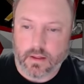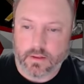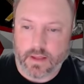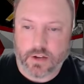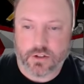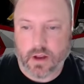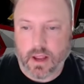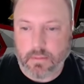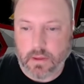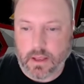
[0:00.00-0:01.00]
The extra
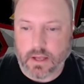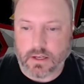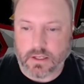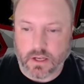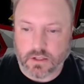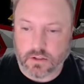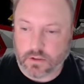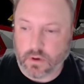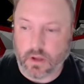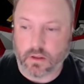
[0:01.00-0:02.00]
AP does
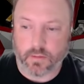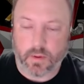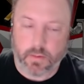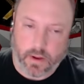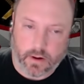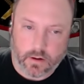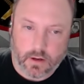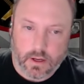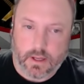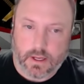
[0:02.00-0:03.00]
do a little bit better
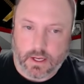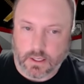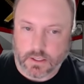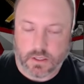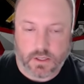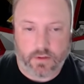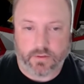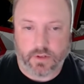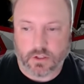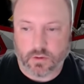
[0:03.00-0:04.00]
into
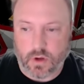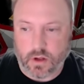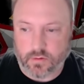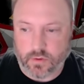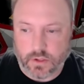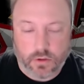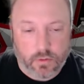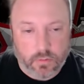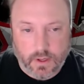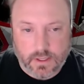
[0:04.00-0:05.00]
toughness 12 with a
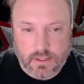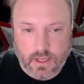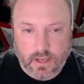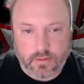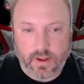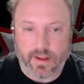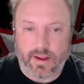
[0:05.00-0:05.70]
2+ save,